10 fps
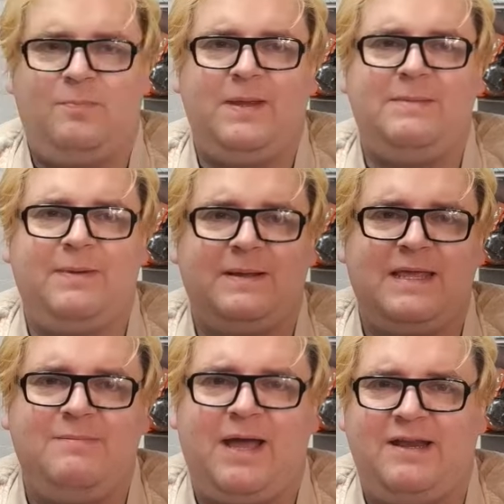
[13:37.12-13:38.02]
or
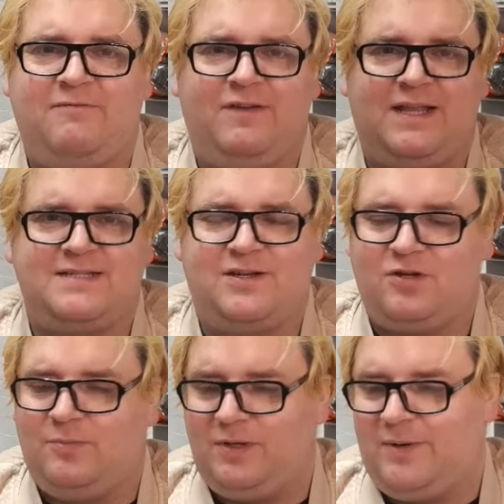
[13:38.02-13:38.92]
keep buying them for
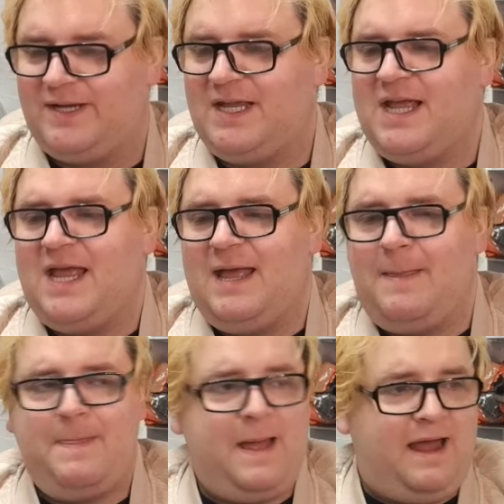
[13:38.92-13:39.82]
less than a couple of quid,
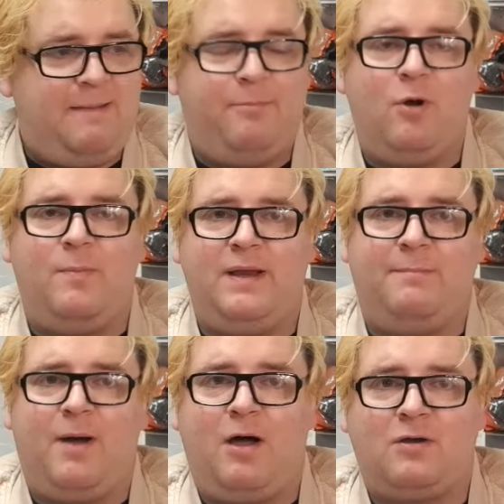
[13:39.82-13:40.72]
and then put
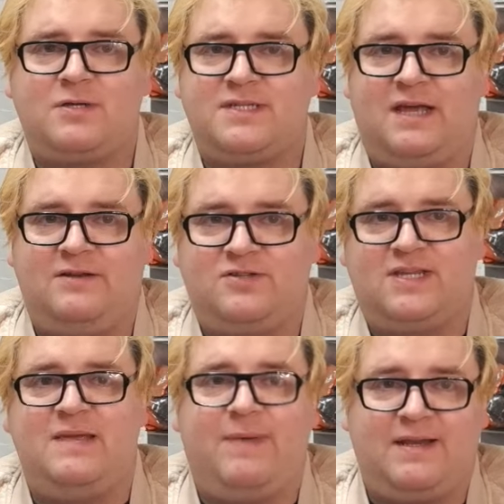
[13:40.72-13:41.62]
them in a box
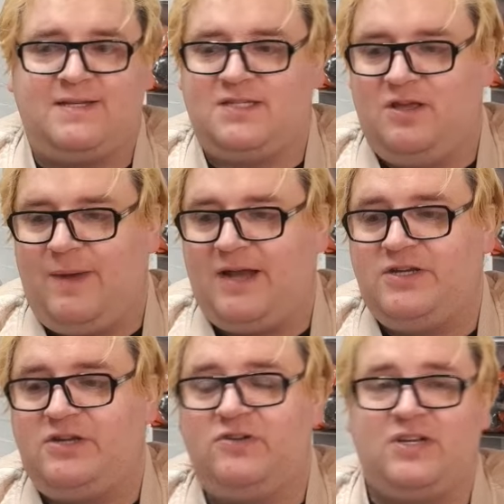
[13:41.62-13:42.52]
and just keep adding to them,
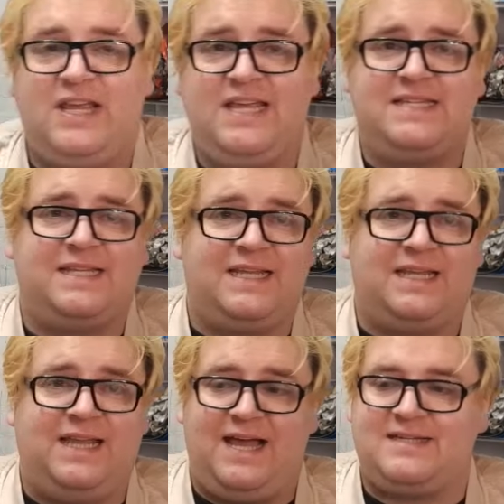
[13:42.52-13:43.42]
and you could
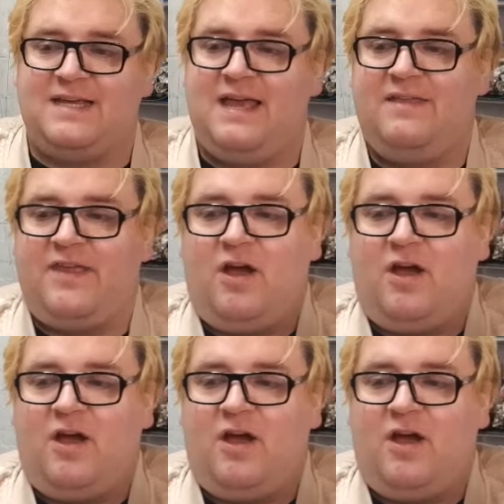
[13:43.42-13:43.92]
easily collect.